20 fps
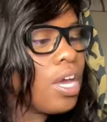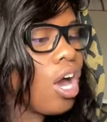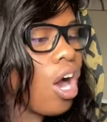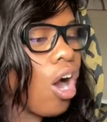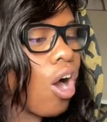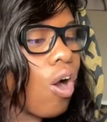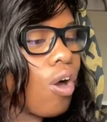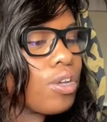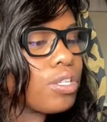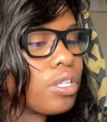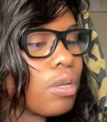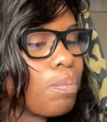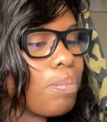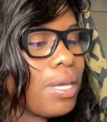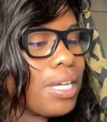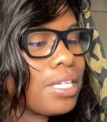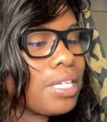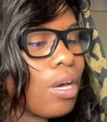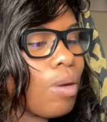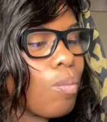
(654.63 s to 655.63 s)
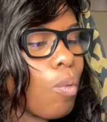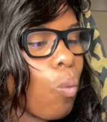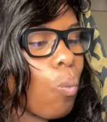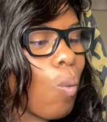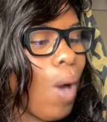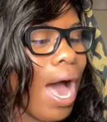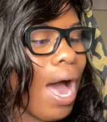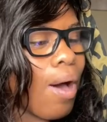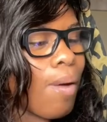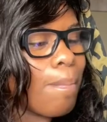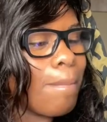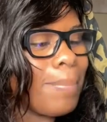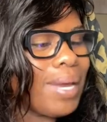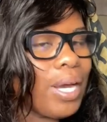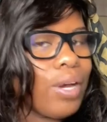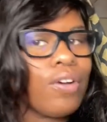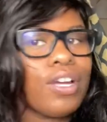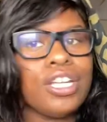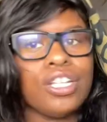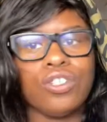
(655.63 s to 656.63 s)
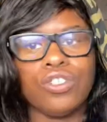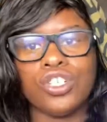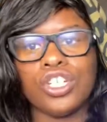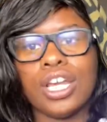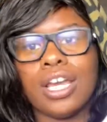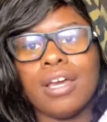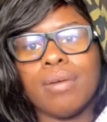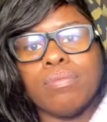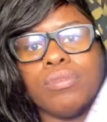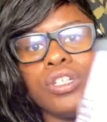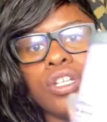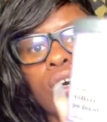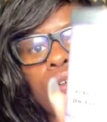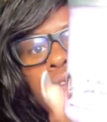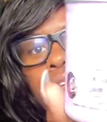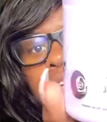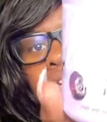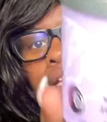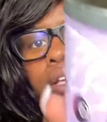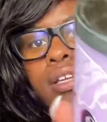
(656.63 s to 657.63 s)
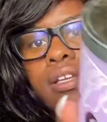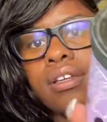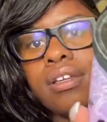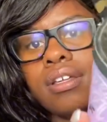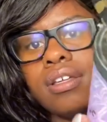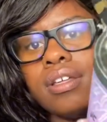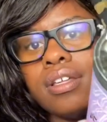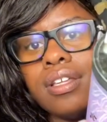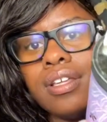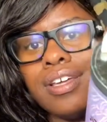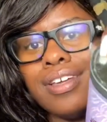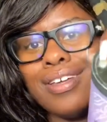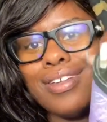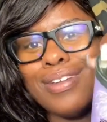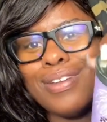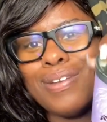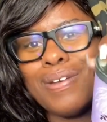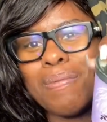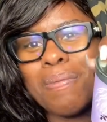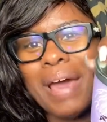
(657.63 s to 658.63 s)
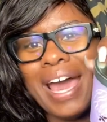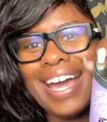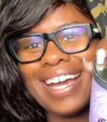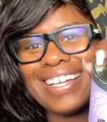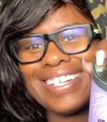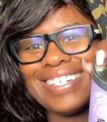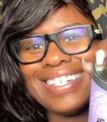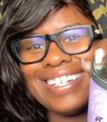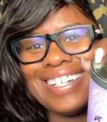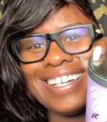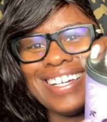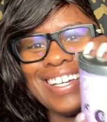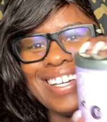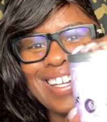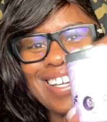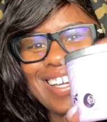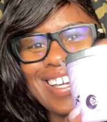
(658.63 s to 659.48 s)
I also picked up Wild Berry Jam Donut. New packaging.